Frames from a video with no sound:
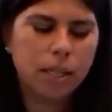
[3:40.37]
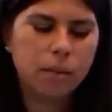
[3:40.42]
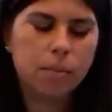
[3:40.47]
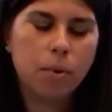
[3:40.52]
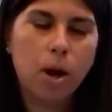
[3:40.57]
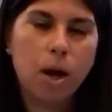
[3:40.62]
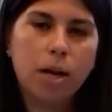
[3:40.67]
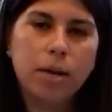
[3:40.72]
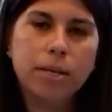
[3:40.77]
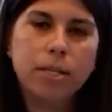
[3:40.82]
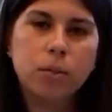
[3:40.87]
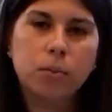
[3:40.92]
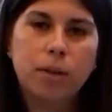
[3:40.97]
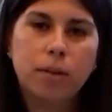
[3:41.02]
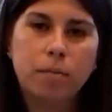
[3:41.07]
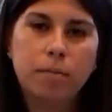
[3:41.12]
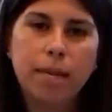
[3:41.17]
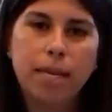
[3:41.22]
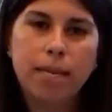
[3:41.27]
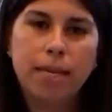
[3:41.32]
the progress we
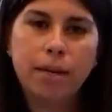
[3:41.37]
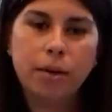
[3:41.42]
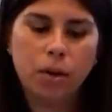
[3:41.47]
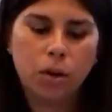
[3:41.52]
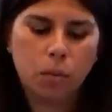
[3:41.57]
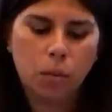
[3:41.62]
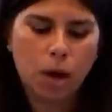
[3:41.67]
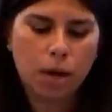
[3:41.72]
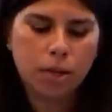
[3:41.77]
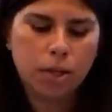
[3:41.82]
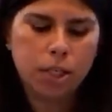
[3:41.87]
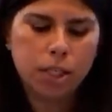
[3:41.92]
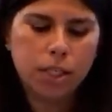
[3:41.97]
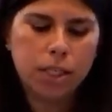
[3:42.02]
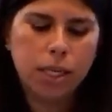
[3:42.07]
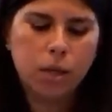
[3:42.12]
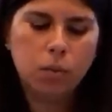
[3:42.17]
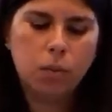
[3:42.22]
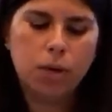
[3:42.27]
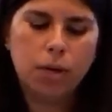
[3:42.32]
have made here in
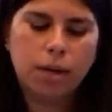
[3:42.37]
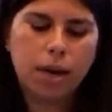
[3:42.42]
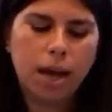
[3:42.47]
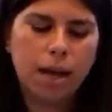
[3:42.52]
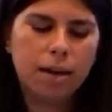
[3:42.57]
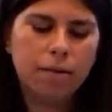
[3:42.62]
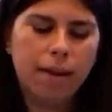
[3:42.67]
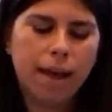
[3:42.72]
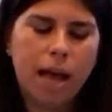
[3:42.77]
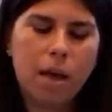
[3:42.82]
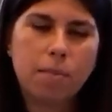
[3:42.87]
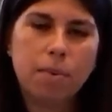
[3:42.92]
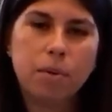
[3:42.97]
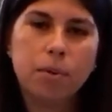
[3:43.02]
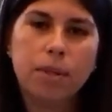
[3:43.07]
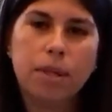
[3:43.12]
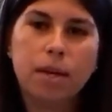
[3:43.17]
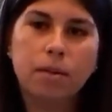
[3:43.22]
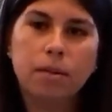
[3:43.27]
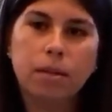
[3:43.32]
Washington would not have happened
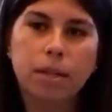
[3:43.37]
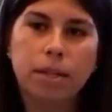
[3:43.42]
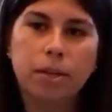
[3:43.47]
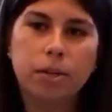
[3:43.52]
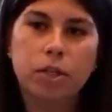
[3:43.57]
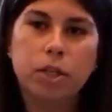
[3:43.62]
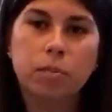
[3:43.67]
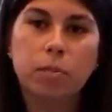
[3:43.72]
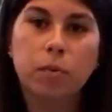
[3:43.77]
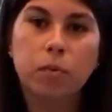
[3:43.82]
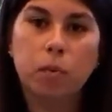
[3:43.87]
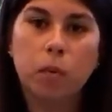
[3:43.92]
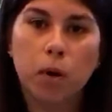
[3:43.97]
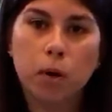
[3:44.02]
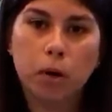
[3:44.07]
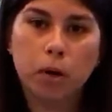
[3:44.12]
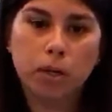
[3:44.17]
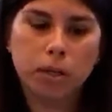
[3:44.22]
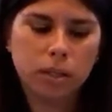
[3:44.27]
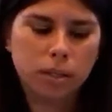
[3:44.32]
without the leadership of
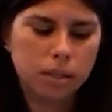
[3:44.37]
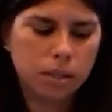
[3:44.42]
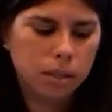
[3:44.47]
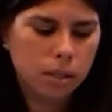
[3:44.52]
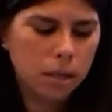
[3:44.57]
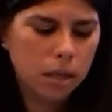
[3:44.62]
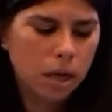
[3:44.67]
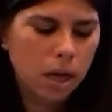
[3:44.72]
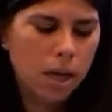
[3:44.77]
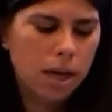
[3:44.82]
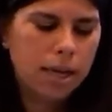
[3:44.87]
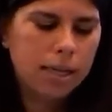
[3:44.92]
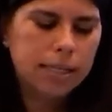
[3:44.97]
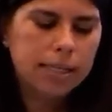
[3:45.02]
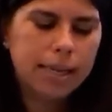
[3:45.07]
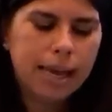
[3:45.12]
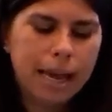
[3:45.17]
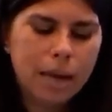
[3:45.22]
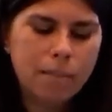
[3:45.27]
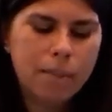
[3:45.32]
workers.
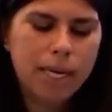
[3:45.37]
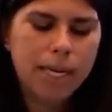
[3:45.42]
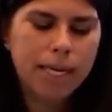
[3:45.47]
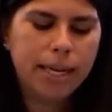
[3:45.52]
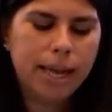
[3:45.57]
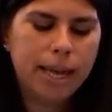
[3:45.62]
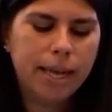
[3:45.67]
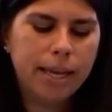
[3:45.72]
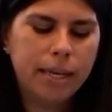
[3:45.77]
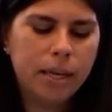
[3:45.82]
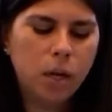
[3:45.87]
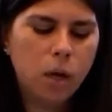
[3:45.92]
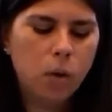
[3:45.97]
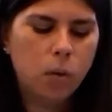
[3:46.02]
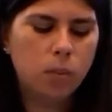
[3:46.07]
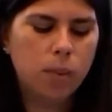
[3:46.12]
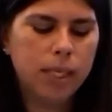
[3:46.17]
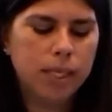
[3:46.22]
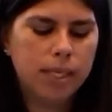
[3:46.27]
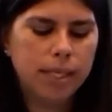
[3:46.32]
Time and again,
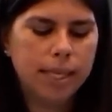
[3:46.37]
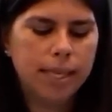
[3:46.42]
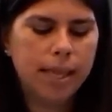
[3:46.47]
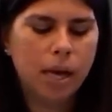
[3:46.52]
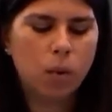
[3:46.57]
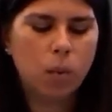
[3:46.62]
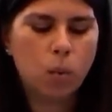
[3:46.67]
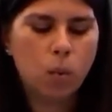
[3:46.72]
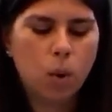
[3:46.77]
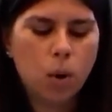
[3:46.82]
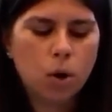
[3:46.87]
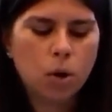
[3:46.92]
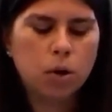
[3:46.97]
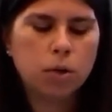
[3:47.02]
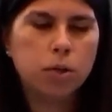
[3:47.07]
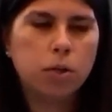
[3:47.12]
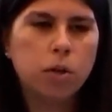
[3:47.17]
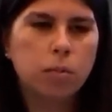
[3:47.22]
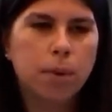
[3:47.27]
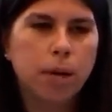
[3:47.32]
we see that workers
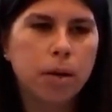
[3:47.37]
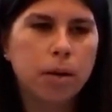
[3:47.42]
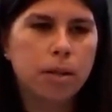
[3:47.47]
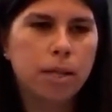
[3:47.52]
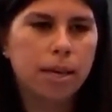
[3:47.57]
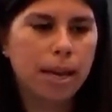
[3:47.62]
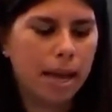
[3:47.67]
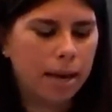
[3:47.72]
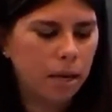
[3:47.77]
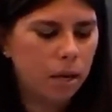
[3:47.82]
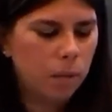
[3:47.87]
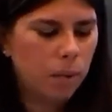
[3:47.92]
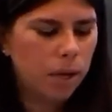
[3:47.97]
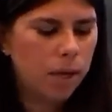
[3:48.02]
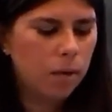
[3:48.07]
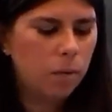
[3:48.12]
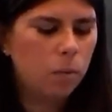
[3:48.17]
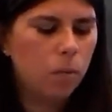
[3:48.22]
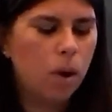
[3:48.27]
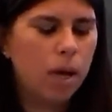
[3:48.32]
know better than
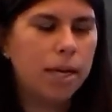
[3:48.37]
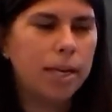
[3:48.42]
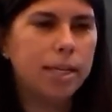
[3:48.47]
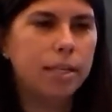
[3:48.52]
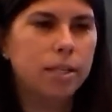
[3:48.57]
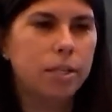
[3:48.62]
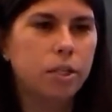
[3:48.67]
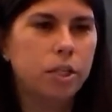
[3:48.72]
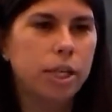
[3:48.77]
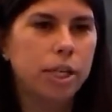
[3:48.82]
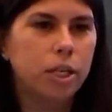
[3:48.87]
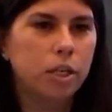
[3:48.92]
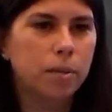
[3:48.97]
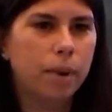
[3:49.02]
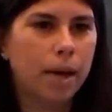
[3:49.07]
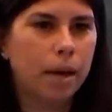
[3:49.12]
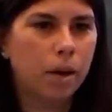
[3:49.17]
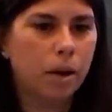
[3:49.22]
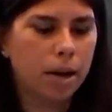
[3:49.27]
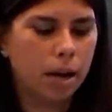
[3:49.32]
anyone what needs to change
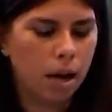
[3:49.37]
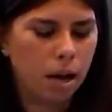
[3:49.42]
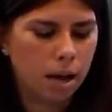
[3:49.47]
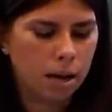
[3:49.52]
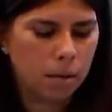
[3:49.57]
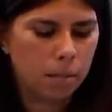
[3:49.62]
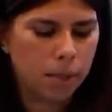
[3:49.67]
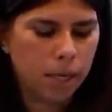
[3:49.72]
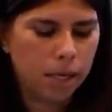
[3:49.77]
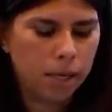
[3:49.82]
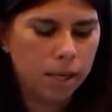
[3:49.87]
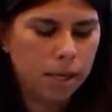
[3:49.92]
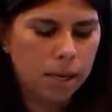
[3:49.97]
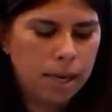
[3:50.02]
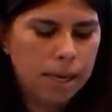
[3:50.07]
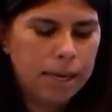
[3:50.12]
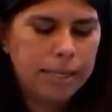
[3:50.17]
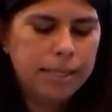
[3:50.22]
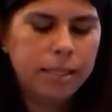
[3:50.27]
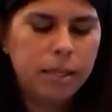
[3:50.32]
about our economy.
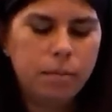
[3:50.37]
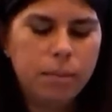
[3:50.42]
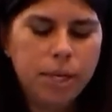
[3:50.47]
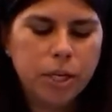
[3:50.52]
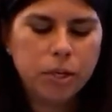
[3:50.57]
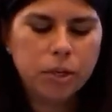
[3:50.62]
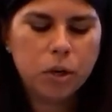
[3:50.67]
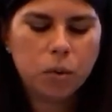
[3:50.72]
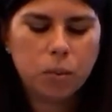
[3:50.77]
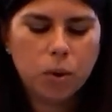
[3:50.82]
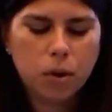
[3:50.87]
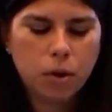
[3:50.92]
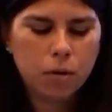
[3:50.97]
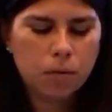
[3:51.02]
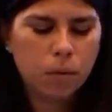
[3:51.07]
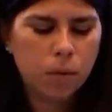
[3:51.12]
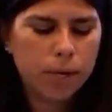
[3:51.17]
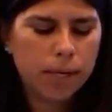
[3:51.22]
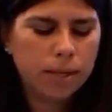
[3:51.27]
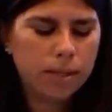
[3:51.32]
To make sure worker
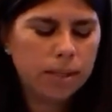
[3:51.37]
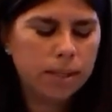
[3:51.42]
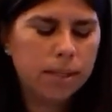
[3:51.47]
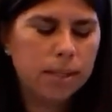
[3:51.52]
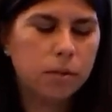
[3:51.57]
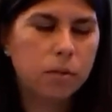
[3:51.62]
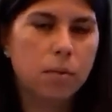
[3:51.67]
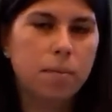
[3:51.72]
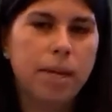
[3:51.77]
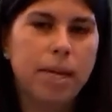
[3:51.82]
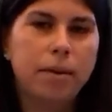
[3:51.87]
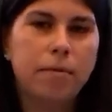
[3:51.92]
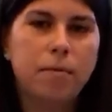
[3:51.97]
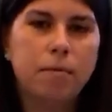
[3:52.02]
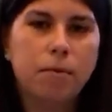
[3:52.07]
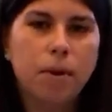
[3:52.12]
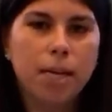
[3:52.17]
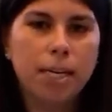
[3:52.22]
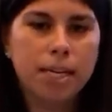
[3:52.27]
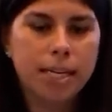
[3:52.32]
voices remain
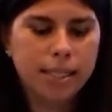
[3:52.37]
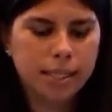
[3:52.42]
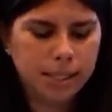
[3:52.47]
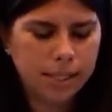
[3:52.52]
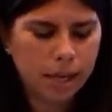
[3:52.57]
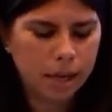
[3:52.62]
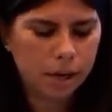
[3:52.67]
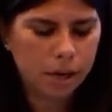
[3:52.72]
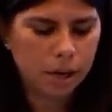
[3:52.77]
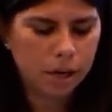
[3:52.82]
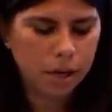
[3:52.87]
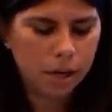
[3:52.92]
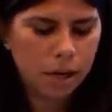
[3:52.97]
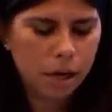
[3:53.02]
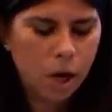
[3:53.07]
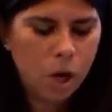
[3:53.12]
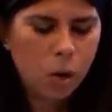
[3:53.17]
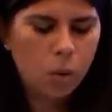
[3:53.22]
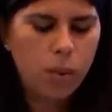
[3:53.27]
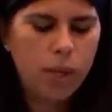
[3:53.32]
front and center,
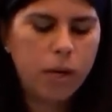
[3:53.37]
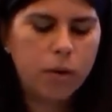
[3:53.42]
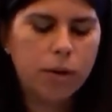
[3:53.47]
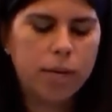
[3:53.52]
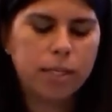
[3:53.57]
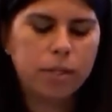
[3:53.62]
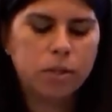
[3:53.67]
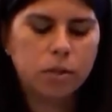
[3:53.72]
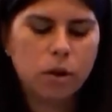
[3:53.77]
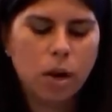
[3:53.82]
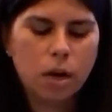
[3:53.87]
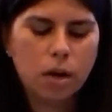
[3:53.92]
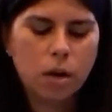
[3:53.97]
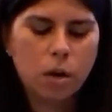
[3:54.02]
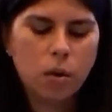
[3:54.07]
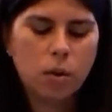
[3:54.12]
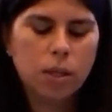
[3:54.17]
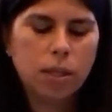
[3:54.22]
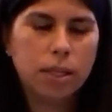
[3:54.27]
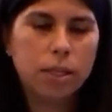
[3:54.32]
we create strong
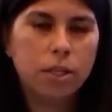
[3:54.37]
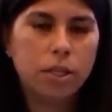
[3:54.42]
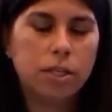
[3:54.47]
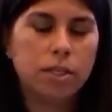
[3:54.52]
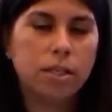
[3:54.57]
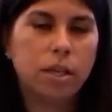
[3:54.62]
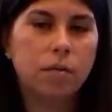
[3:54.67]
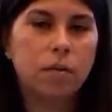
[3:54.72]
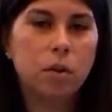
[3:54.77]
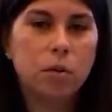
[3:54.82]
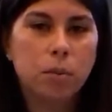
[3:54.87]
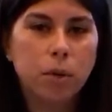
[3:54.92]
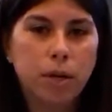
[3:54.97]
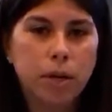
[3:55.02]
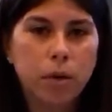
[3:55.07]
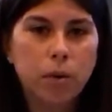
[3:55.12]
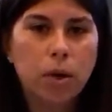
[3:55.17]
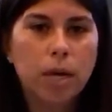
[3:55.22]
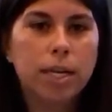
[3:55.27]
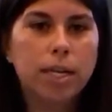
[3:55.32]
coalitions of
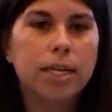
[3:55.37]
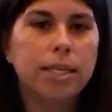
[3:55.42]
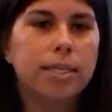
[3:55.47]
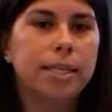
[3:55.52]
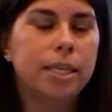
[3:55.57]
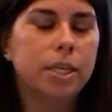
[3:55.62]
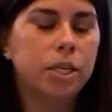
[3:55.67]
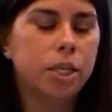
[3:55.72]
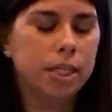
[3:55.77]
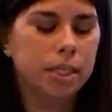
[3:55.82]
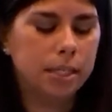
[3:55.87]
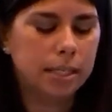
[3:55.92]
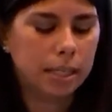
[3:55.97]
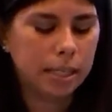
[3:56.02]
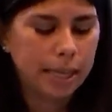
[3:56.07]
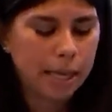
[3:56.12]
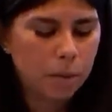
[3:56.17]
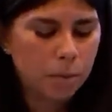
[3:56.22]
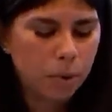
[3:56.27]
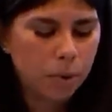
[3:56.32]
community organizations,
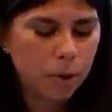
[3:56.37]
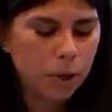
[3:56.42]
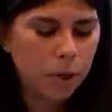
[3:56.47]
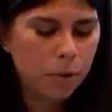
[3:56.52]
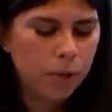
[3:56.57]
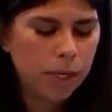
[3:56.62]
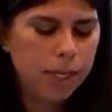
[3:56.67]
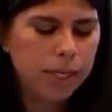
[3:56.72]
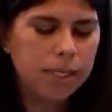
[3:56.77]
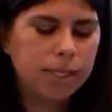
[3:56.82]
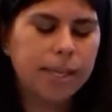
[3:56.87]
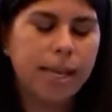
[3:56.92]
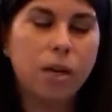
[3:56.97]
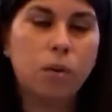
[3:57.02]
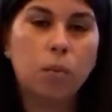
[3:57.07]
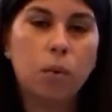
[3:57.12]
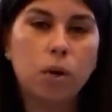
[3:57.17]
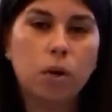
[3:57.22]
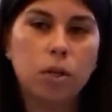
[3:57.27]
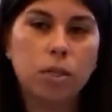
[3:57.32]
labor unions, and
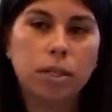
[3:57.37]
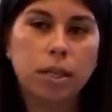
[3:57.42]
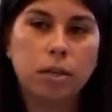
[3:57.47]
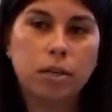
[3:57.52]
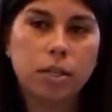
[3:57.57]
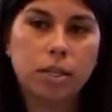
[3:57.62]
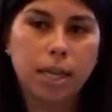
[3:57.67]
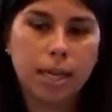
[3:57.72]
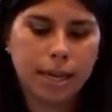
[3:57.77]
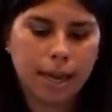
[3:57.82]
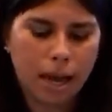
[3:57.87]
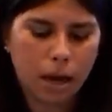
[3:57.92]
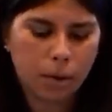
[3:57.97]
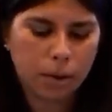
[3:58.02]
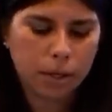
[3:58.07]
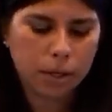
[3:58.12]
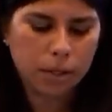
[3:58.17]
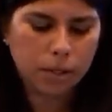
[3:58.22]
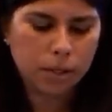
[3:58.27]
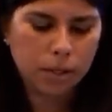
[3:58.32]
worker centers like
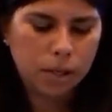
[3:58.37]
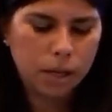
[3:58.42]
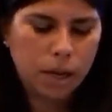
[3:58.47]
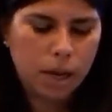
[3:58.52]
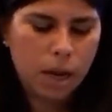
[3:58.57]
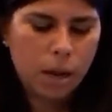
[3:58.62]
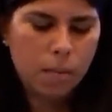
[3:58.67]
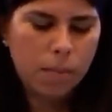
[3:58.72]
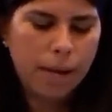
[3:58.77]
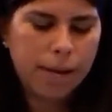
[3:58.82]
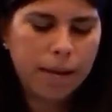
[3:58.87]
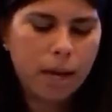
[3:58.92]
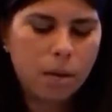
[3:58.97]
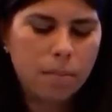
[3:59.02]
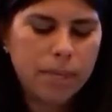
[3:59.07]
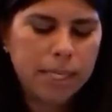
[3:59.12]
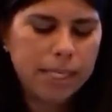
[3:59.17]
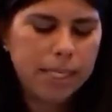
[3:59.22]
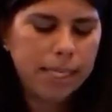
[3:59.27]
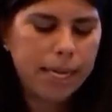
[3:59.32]
ours. By
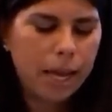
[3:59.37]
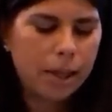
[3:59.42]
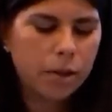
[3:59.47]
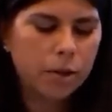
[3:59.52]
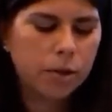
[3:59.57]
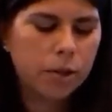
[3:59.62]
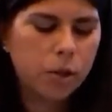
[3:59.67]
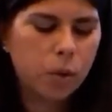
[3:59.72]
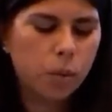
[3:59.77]
coming together to